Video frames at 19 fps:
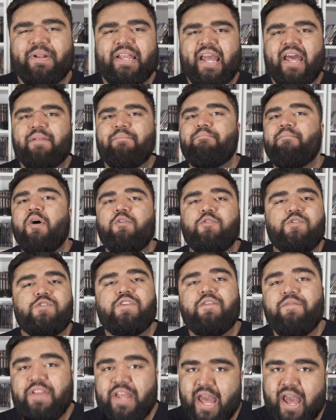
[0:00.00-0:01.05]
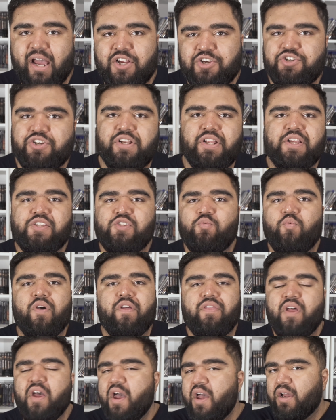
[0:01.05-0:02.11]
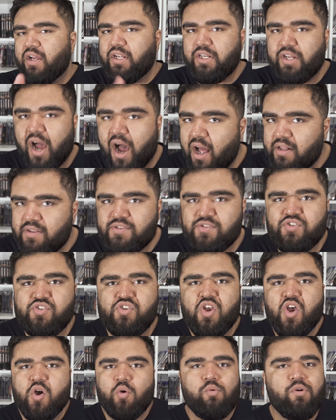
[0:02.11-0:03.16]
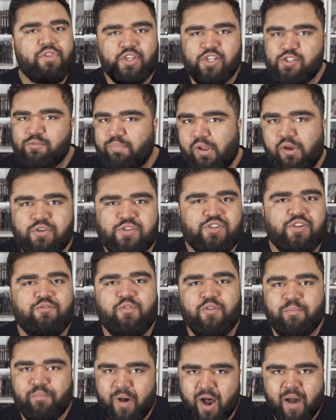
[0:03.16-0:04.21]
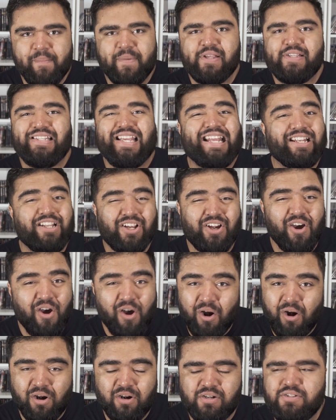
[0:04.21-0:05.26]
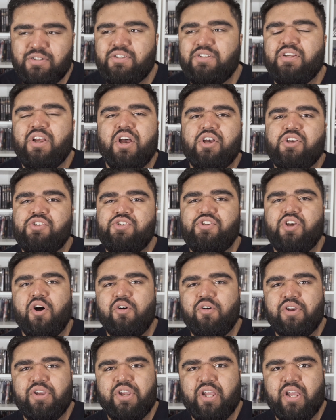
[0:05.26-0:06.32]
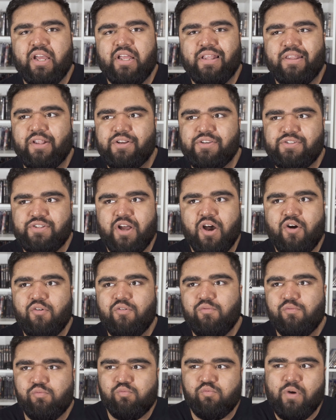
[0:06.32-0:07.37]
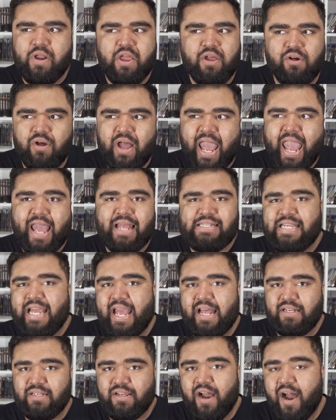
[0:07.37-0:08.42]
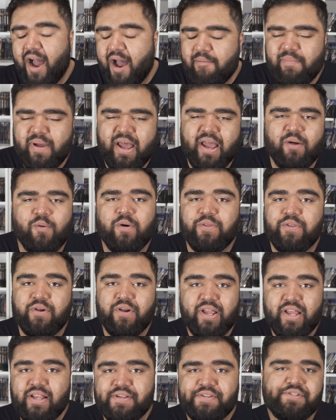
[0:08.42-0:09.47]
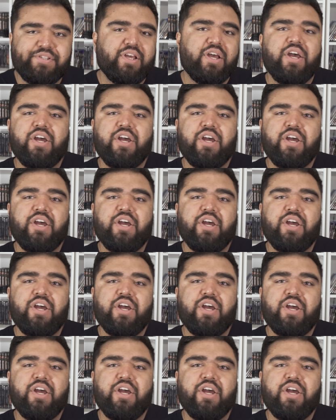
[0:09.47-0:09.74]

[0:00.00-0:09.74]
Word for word: but again, most of the action is with guns, with explosive, with bombings in cars. So there's no real hand-to-hand -hand combat, and when there is,